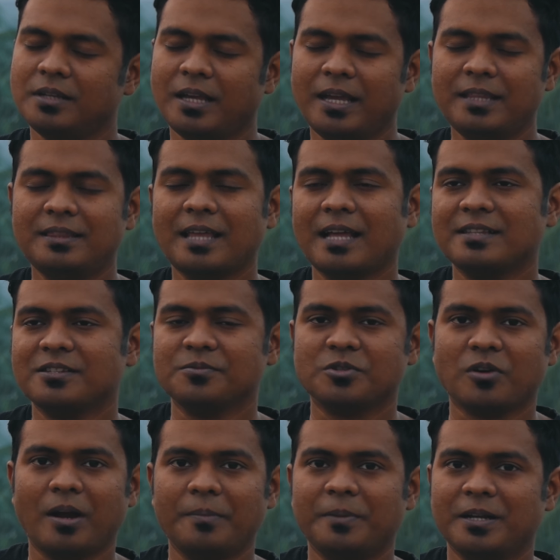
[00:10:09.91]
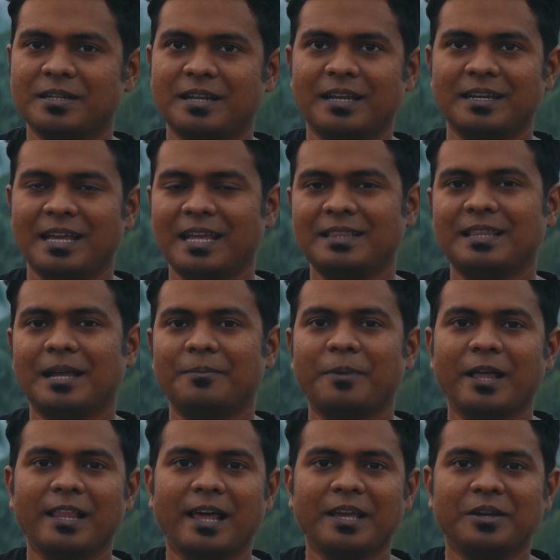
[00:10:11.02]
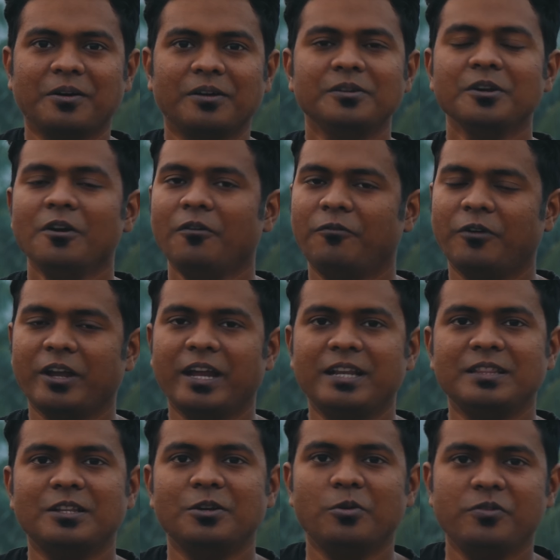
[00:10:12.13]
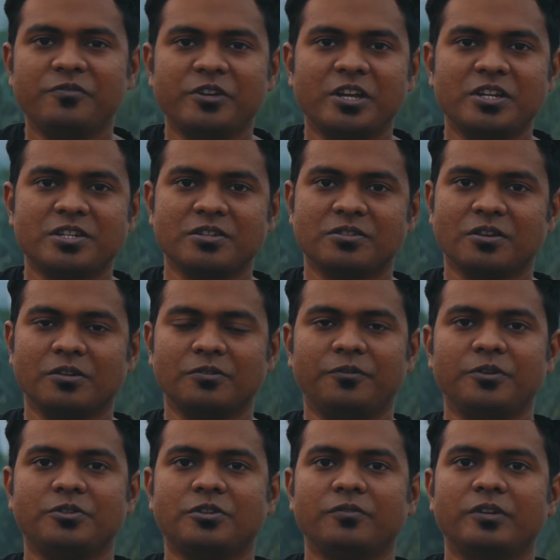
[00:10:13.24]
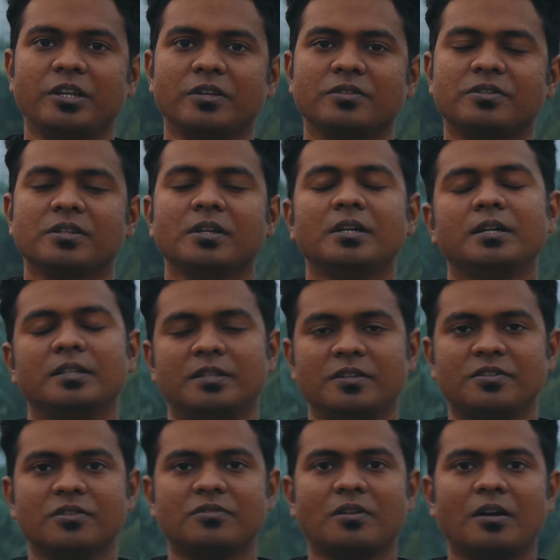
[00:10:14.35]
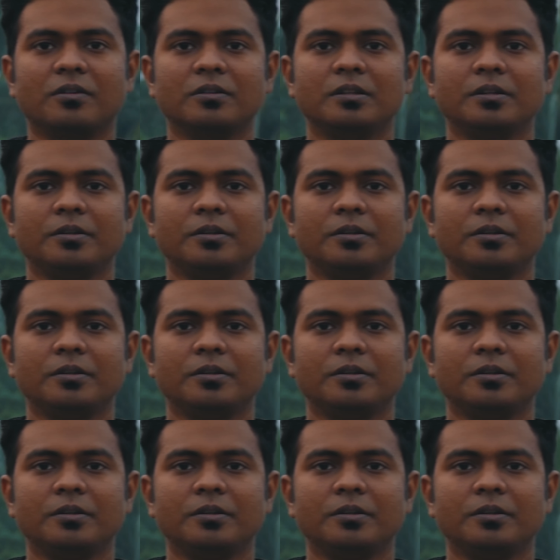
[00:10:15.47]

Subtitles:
hit that subscribe button and hit that bell icon for getting the notifications onto future videos. This is Rahul.